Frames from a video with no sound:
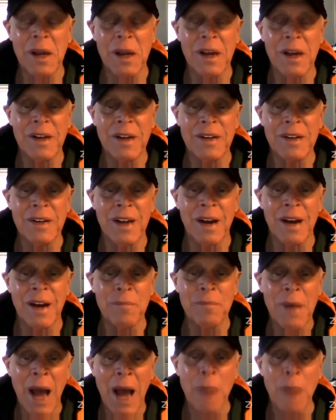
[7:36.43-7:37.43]
And
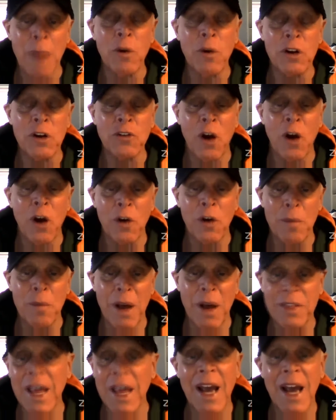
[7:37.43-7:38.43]
I'm going to talk
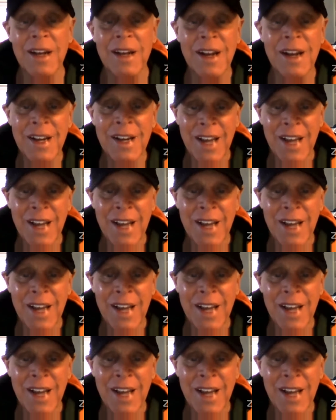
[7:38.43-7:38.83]
about that.